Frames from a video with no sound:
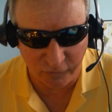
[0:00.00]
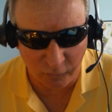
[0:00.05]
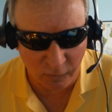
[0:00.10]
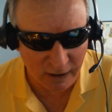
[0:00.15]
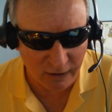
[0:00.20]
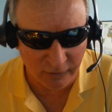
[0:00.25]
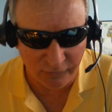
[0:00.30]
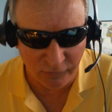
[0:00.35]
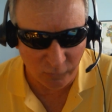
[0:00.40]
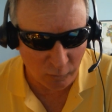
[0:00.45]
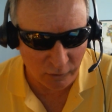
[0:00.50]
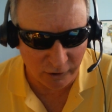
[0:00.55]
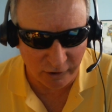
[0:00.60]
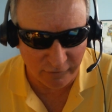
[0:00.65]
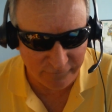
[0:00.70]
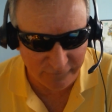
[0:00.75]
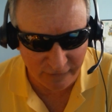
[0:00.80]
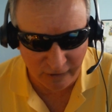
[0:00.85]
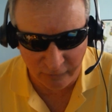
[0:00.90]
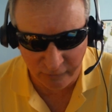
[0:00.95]
around the
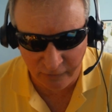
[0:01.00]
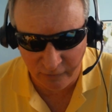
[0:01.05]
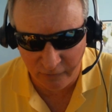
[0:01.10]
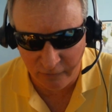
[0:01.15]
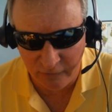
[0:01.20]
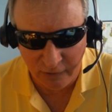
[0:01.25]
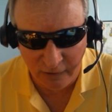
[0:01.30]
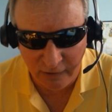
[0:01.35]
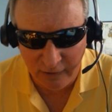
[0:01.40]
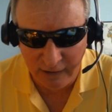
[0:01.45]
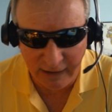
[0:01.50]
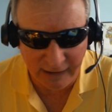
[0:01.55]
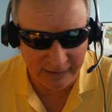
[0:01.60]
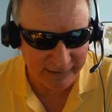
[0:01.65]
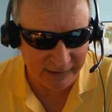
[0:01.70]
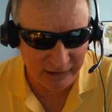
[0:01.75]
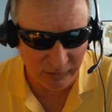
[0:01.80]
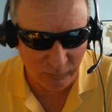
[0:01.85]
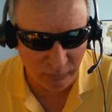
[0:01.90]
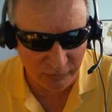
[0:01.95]
water fountain,
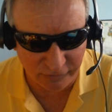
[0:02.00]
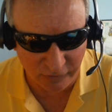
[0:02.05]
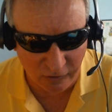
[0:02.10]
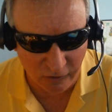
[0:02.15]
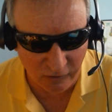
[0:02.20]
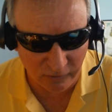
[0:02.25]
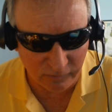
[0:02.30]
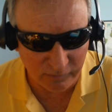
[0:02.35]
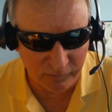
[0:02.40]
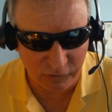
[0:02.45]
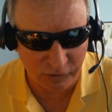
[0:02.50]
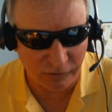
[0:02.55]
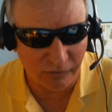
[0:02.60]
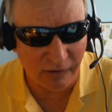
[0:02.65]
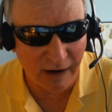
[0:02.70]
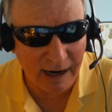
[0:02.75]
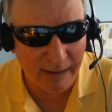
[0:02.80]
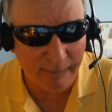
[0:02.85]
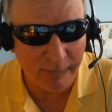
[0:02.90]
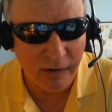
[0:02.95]
and that it was all
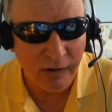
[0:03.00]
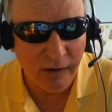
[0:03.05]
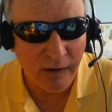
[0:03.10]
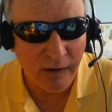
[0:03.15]
crap.